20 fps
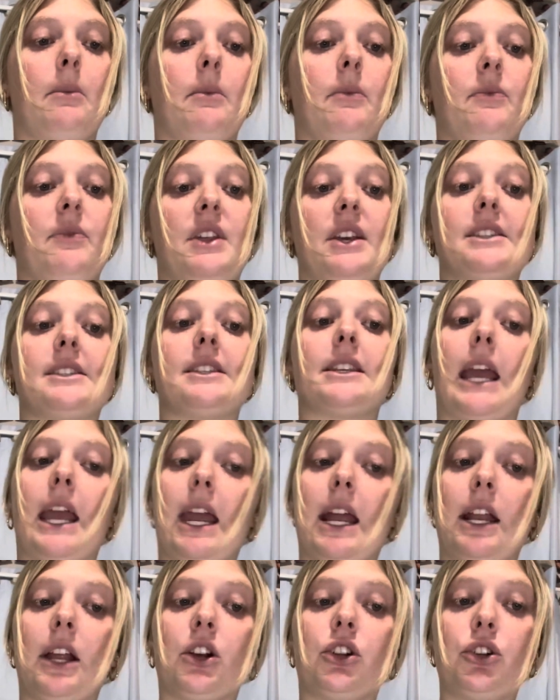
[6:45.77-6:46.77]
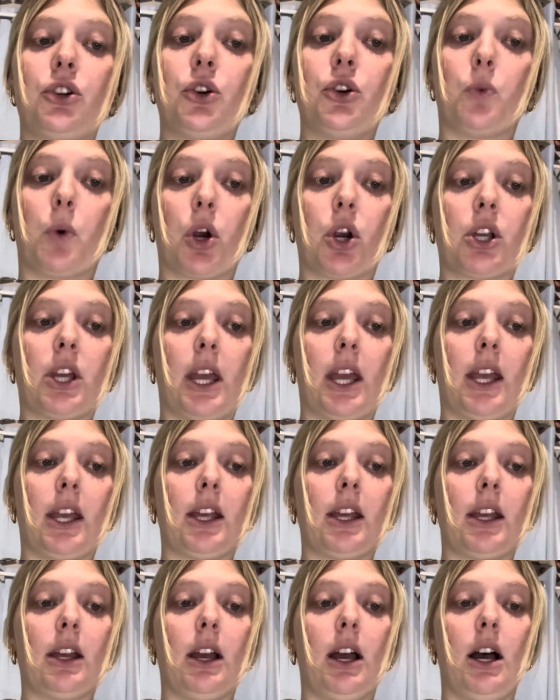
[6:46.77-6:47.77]
This can include
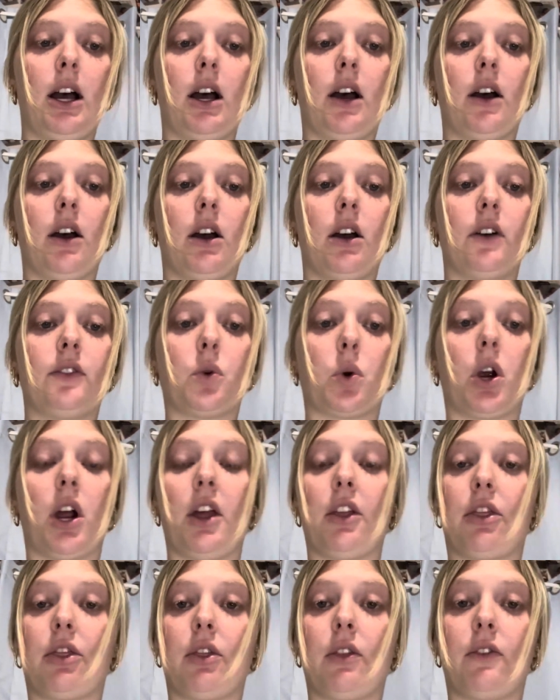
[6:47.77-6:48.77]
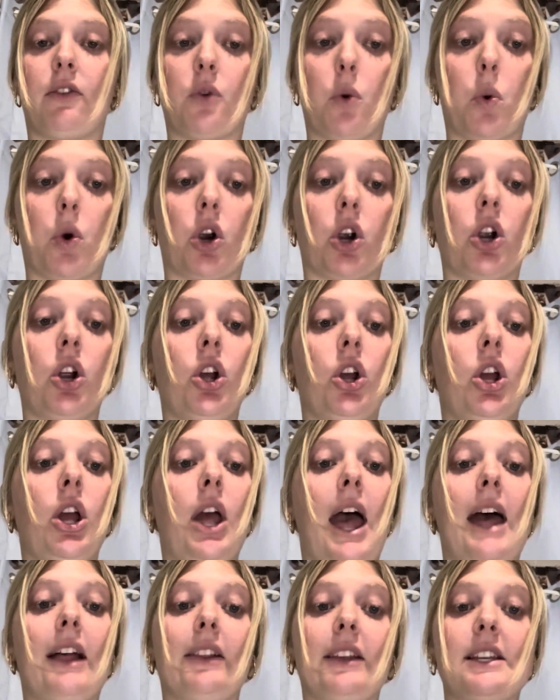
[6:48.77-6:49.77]
working for
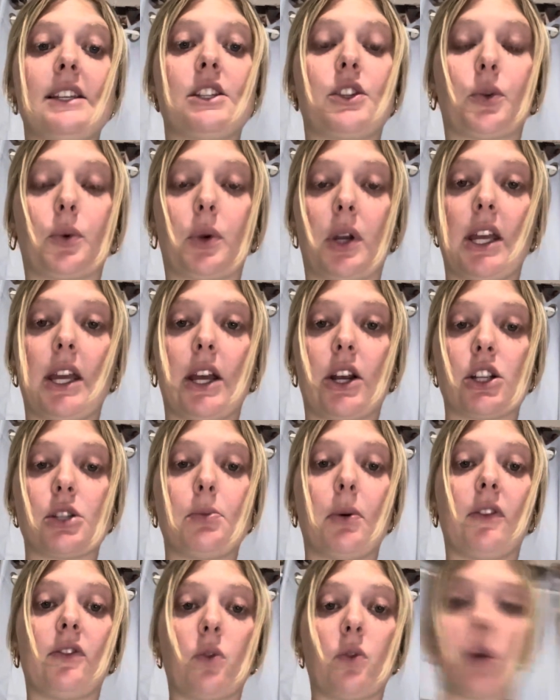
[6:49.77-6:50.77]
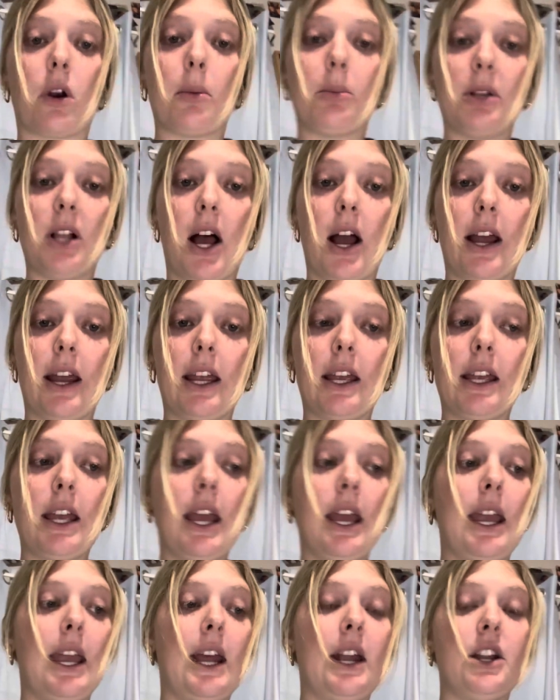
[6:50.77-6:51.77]
at least 3 years before applying
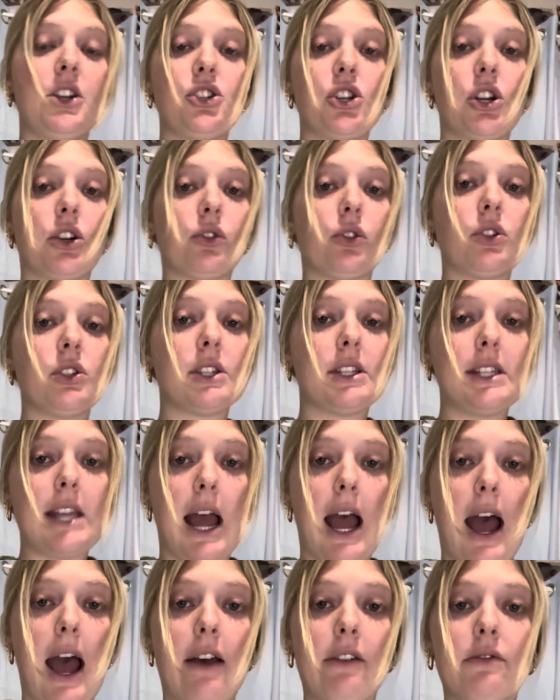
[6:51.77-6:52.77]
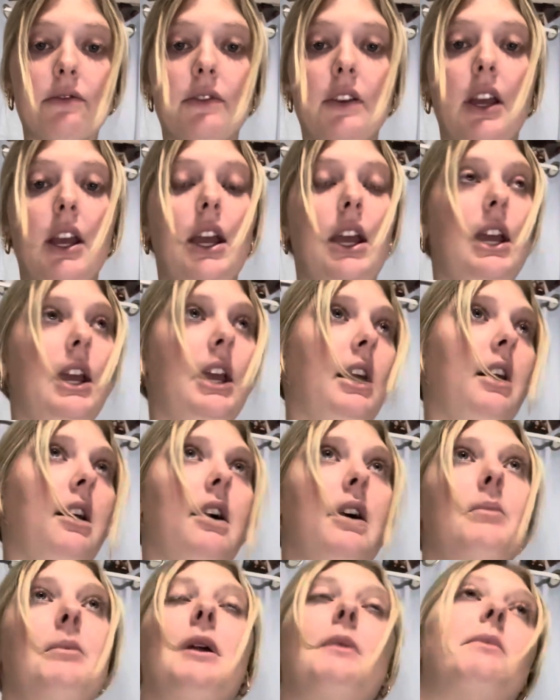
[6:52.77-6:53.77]
in a general staff,
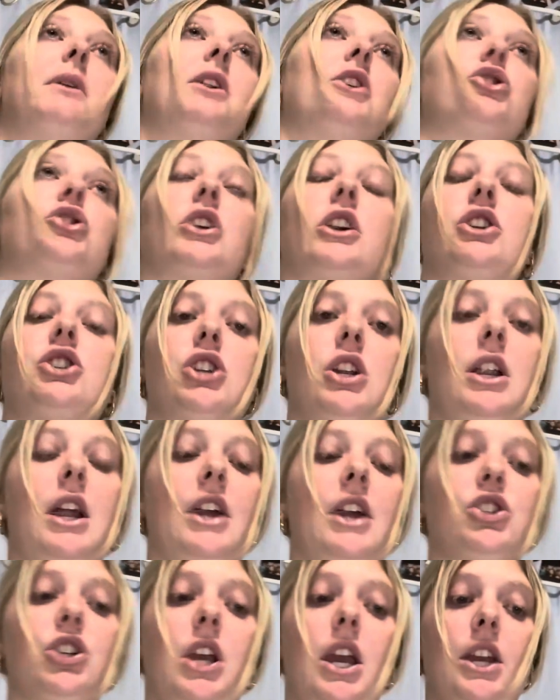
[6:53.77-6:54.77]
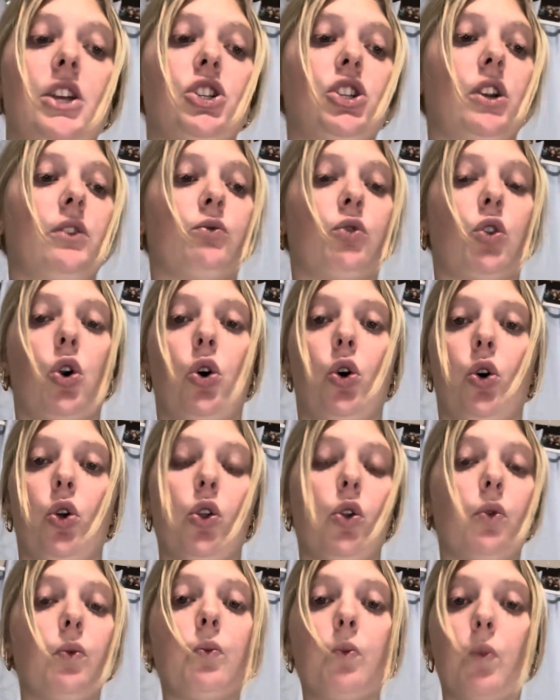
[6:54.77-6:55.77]
administration, education
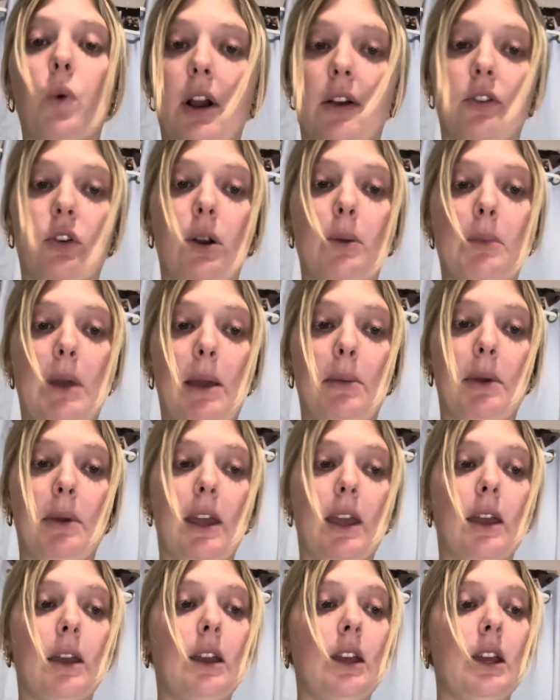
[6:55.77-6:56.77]
role, whatever it may be.